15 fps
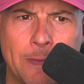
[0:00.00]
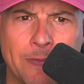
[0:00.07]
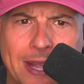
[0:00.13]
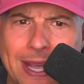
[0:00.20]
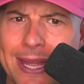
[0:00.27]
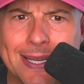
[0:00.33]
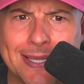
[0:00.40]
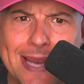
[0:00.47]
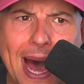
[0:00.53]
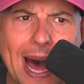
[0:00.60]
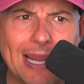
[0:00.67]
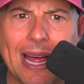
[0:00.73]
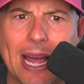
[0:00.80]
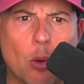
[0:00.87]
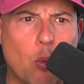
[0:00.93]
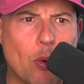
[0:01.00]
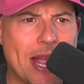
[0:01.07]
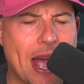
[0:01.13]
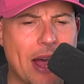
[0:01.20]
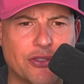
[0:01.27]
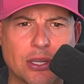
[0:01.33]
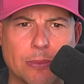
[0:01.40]
It is not like we
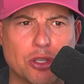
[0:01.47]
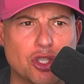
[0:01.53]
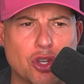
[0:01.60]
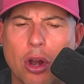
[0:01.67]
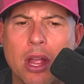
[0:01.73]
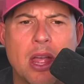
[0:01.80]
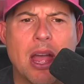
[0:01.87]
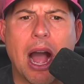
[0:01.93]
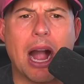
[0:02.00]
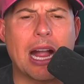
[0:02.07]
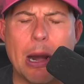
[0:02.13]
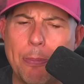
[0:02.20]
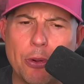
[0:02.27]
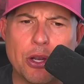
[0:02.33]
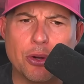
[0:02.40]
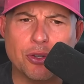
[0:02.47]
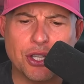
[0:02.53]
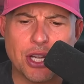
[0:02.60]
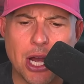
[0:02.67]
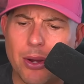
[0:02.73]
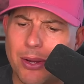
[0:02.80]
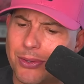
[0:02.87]
have some a couple years
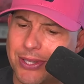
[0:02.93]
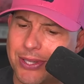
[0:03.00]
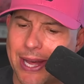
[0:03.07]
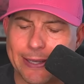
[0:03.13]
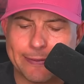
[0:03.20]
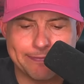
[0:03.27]
ago, it was like,